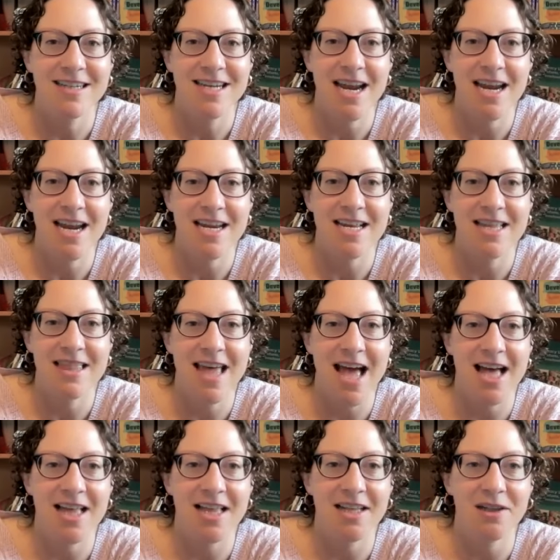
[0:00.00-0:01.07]
take
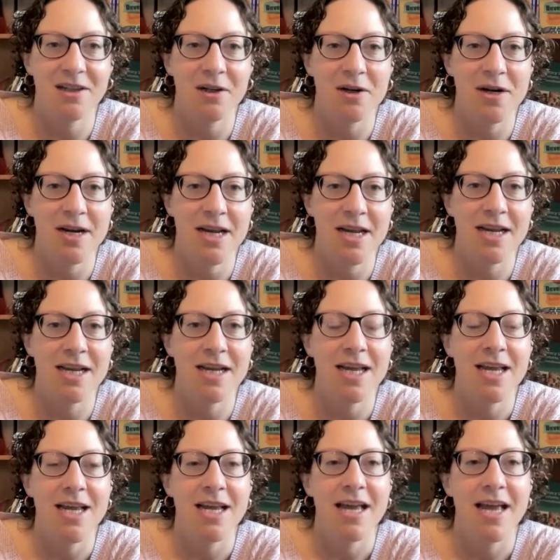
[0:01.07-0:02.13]
that
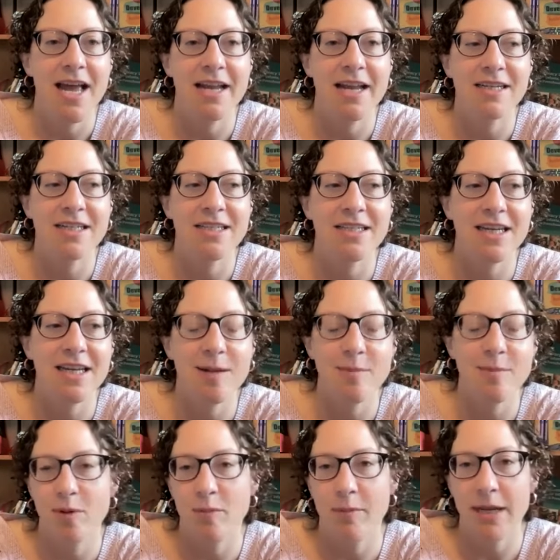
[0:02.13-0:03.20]
learning and
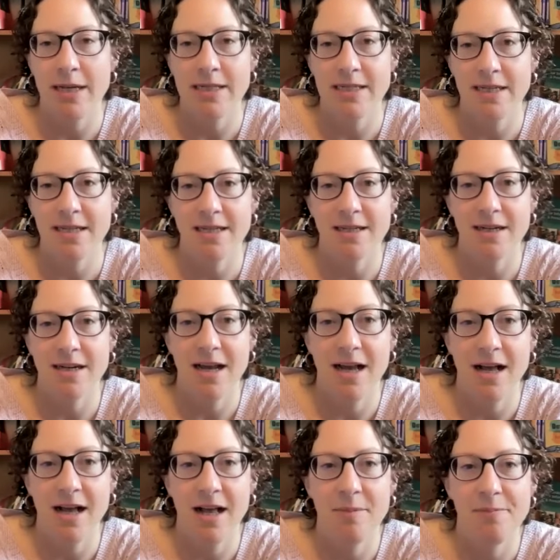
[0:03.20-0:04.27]
implement it.
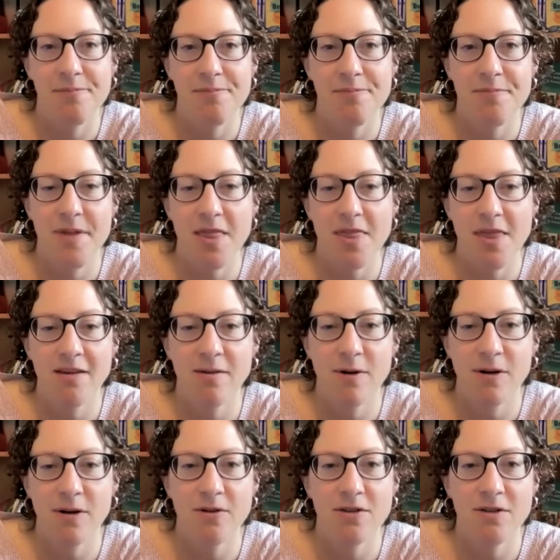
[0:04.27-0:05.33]
And that's
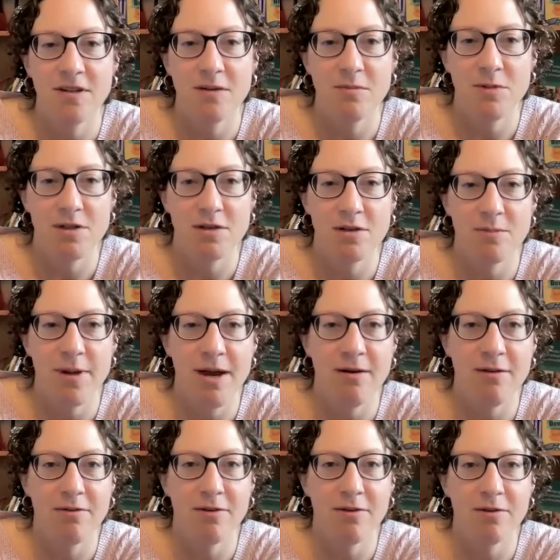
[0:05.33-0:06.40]
where coaches can be so
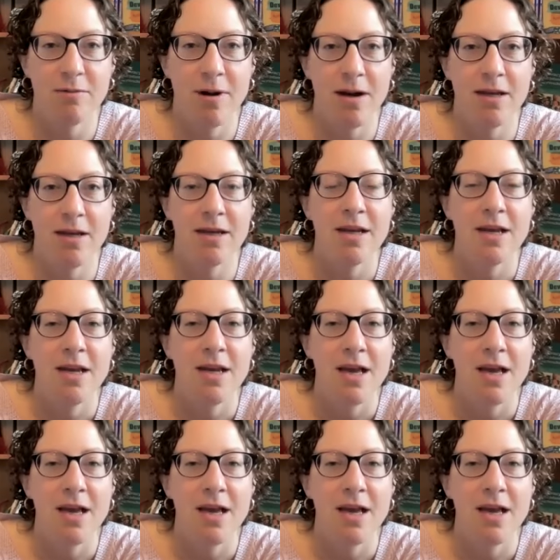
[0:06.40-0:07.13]
powerful, right?